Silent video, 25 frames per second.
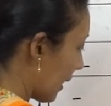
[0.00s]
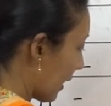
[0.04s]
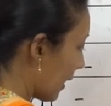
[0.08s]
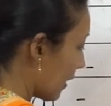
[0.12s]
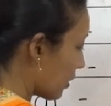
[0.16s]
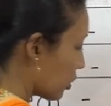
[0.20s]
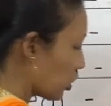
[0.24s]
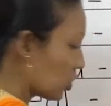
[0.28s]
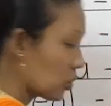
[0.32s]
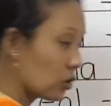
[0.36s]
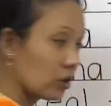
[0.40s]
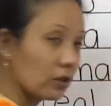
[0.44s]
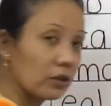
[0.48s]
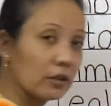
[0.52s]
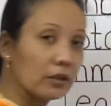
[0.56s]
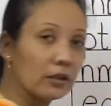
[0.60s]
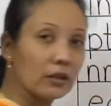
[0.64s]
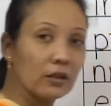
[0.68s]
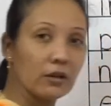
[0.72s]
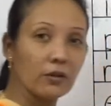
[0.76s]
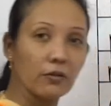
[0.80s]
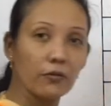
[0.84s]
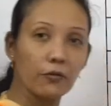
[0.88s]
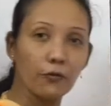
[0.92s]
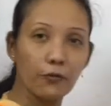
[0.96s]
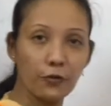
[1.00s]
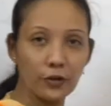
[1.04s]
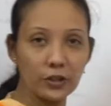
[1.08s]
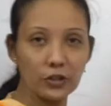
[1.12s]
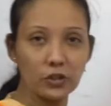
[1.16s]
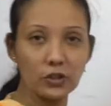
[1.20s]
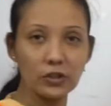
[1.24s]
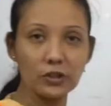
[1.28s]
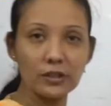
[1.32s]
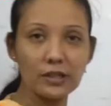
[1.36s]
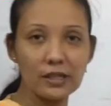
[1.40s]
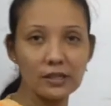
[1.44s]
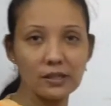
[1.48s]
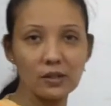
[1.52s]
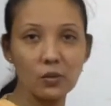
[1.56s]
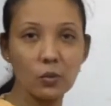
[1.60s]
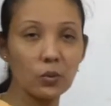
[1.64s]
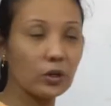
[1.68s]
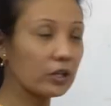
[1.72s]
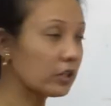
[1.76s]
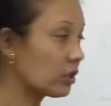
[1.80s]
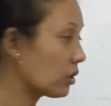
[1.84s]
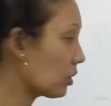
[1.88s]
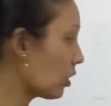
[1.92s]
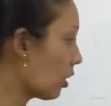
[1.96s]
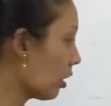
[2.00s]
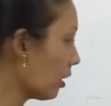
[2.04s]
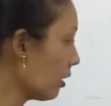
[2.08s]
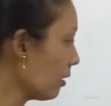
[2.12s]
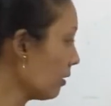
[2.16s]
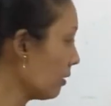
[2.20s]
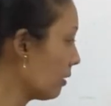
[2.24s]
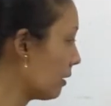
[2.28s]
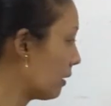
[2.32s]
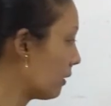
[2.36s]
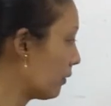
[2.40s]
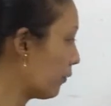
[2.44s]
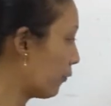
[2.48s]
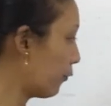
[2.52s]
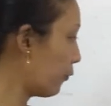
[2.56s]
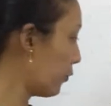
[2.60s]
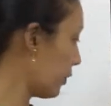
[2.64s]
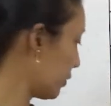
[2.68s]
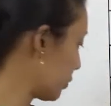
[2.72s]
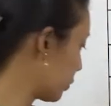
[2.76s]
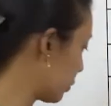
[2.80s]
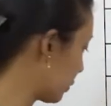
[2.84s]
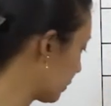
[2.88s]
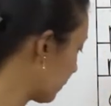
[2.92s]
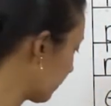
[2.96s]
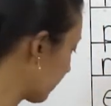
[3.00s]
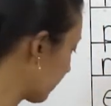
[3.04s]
H, fish. There's a word called fish.